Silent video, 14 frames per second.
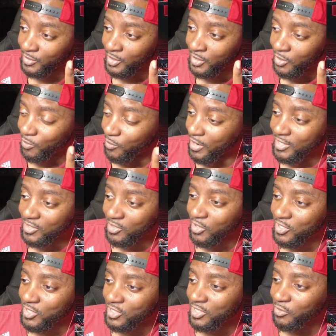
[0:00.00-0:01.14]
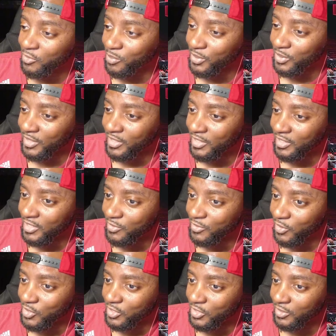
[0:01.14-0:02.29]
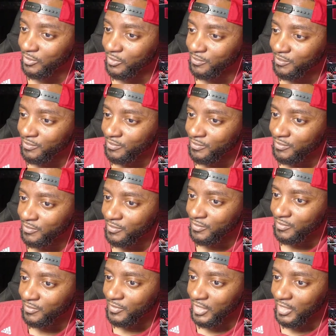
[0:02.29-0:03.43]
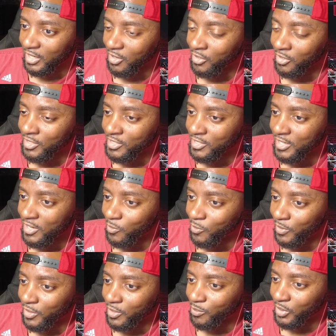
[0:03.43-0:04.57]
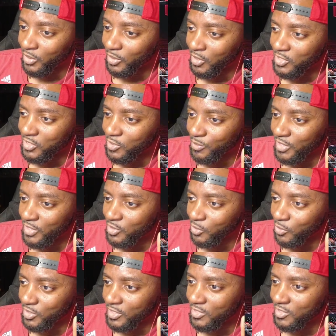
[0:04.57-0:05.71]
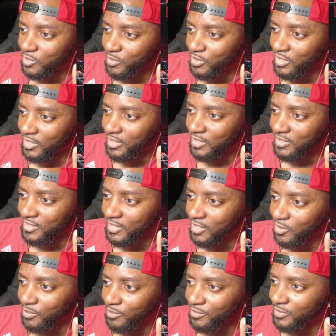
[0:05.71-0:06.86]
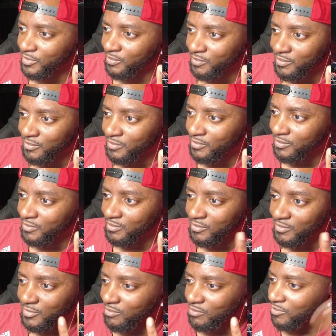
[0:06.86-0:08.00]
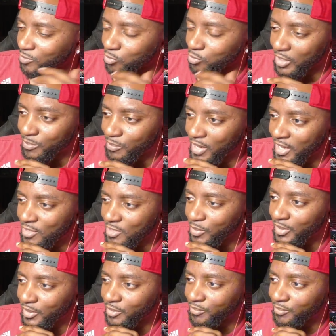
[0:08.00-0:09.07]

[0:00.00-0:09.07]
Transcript: Why is Larson even playing in his first year? Like, I don't understand where, but Larson makes no sense to me. And then Tatum right past Bam.